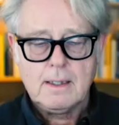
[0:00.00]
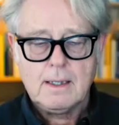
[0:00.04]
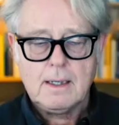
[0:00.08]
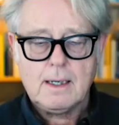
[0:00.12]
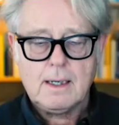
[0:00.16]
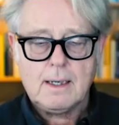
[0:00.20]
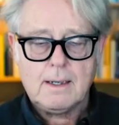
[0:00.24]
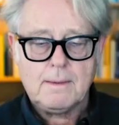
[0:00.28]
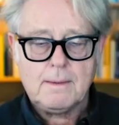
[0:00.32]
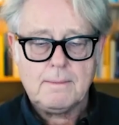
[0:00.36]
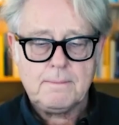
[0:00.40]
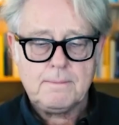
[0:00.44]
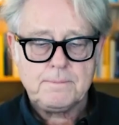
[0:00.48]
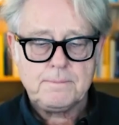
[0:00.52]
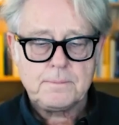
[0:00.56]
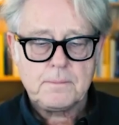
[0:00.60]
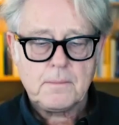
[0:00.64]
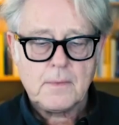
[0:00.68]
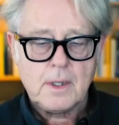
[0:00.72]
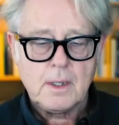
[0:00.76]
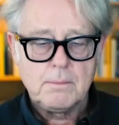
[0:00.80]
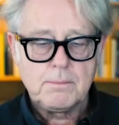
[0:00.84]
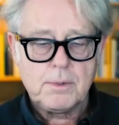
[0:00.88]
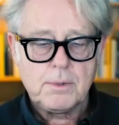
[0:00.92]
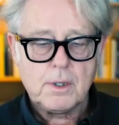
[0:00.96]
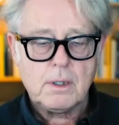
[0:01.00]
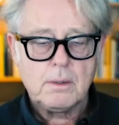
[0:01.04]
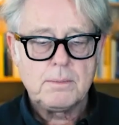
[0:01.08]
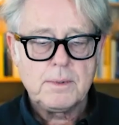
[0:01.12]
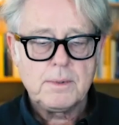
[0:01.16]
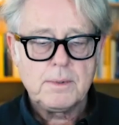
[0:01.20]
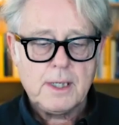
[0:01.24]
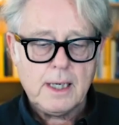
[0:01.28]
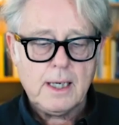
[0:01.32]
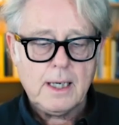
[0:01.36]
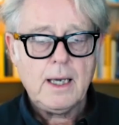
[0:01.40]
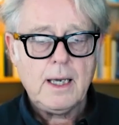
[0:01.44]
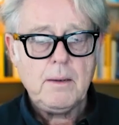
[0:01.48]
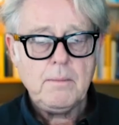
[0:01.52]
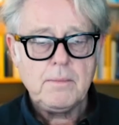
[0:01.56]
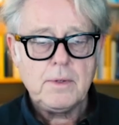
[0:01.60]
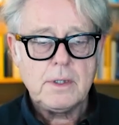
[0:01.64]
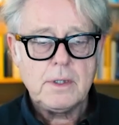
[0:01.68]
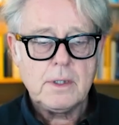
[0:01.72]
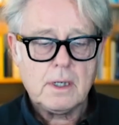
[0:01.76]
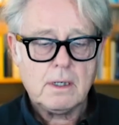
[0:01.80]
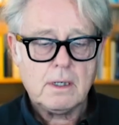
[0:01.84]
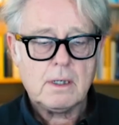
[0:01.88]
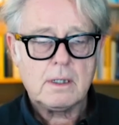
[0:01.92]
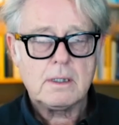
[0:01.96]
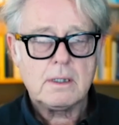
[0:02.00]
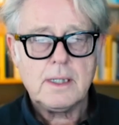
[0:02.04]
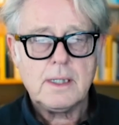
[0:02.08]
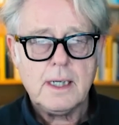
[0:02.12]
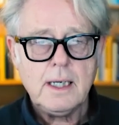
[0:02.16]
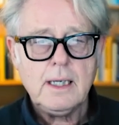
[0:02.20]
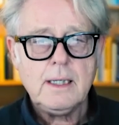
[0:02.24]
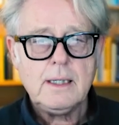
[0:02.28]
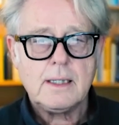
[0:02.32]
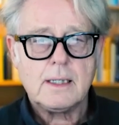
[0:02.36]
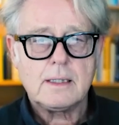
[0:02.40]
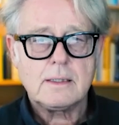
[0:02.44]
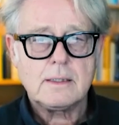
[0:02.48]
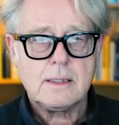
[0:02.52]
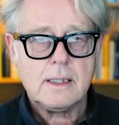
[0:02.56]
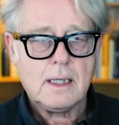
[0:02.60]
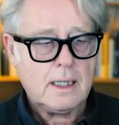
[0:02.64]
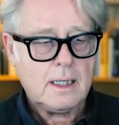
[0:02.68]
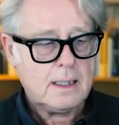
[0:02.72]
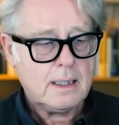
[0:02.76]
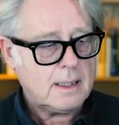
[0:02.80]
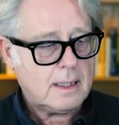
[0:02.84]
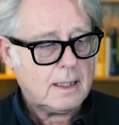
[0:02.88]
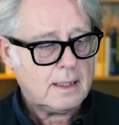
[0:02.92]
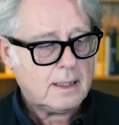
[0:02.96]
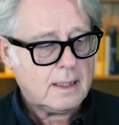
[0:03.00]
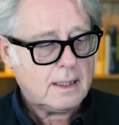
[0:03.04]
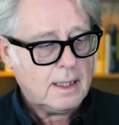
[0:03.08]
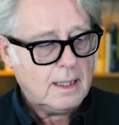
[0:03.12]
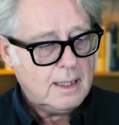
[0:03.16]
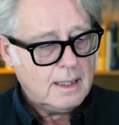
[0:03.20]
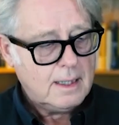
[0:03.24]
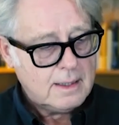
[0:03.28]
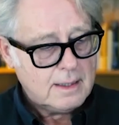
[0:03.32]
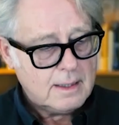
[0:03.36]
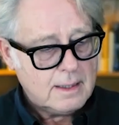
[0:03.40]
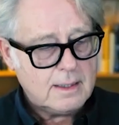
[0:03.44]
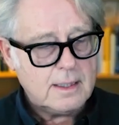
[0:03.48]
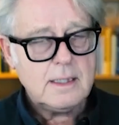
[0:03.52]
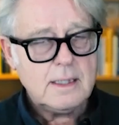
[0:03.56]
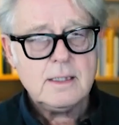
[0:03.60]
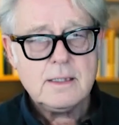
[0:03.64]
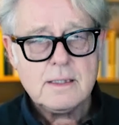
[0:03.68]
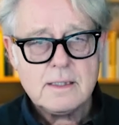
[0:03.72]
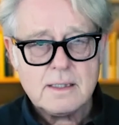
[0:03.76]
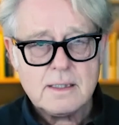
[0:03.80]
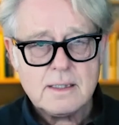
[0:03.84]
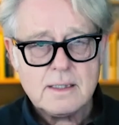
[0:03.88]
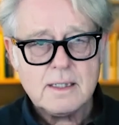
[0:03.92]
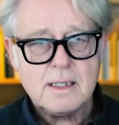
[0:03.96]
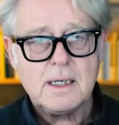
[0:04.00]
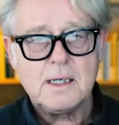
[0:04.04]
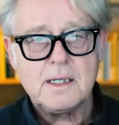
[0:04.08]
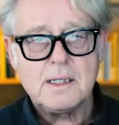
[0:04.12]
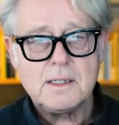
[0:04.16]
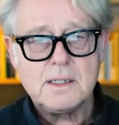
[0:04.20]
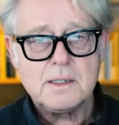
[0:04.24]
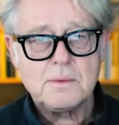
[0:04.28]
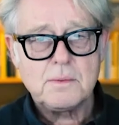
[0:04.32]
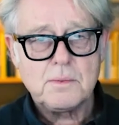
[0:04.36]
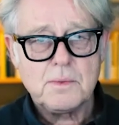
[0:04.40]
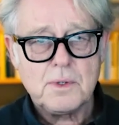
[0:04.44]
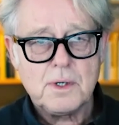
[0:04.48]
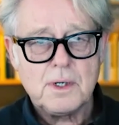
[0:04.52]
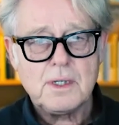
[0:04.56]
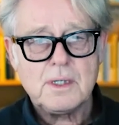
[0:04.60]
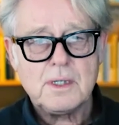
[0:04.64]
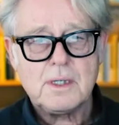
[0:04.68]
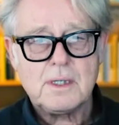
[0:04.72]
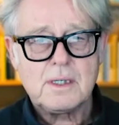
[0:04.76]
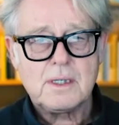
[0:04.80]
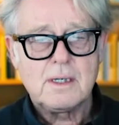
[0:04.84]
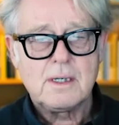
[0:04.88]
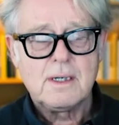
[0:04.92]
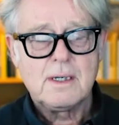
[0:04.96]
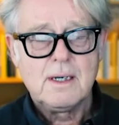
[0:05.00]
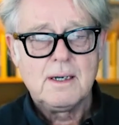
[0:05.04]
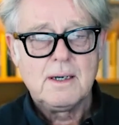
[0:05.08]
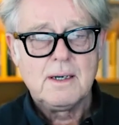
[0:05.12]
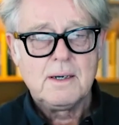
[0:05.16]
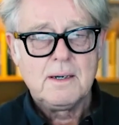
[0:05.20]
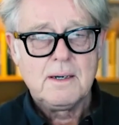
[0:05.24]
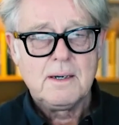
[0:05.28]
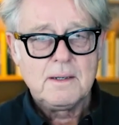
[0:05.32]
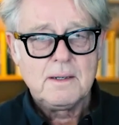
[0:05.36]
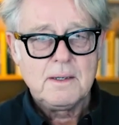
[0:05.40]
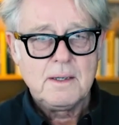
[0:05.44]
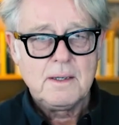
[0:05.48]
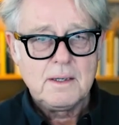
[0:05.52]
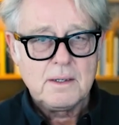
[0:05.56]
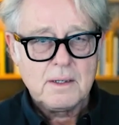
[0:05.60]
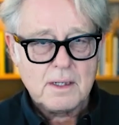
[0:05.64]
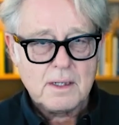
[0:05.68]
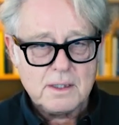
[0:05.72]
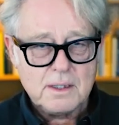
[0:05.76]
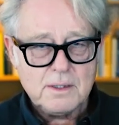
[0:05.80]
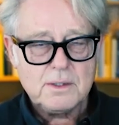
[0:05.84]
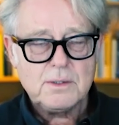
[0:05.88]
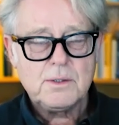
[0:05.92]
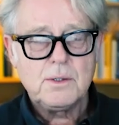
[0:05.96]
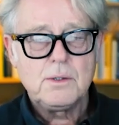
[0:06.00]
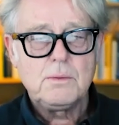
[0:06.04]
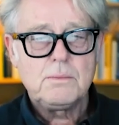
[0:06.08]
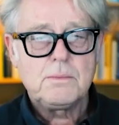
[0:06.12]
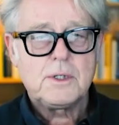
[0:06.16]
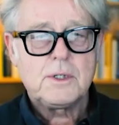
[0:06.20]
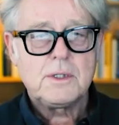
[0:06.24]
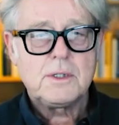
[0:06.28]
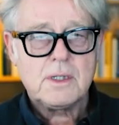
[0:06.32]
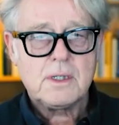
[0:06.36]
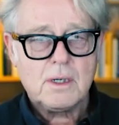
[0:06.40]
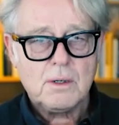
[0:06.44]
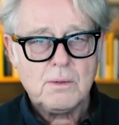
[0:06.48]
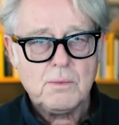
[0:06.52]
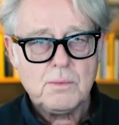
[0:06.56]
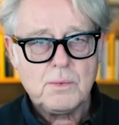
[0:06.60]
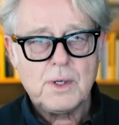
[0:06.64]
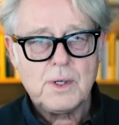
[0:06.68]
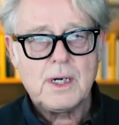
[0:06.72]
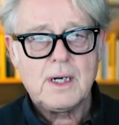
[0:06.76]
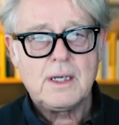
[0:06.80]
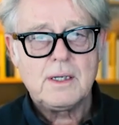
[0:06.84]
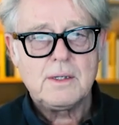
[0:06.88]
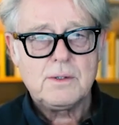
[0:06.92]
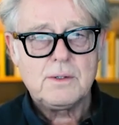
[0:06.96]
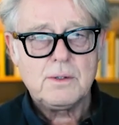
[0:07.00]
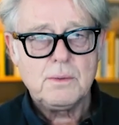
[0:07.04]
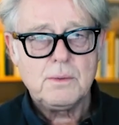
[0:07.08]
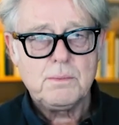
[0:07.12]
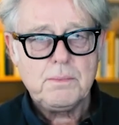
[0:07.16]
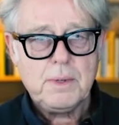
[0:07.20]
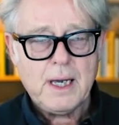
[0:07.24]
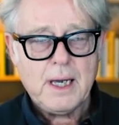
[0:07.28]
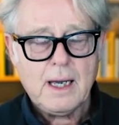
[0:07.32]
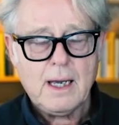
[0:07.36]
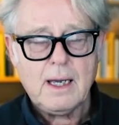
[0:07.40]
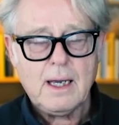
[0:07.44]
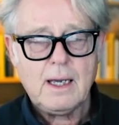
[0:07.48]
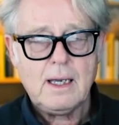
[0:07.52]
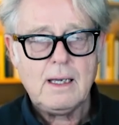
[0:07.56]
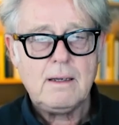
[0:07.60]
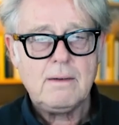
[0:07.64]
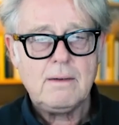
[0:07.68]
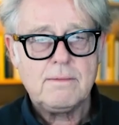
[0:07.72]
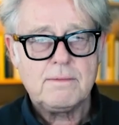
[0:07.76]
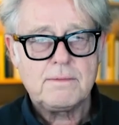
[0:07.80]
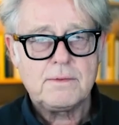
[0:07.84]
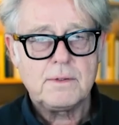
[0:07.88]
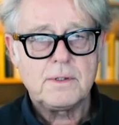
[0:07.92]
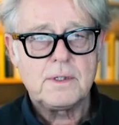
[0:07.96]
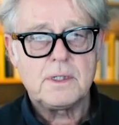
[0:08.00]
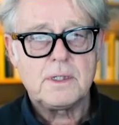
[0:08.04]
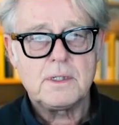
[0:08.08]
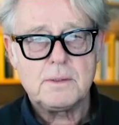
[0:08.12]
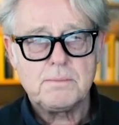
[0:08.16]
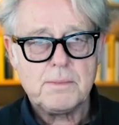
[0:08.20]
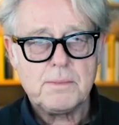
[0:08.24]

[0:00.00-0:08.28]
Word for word: um, Bob came with hard data saying that this is what consumers are willing to pay for this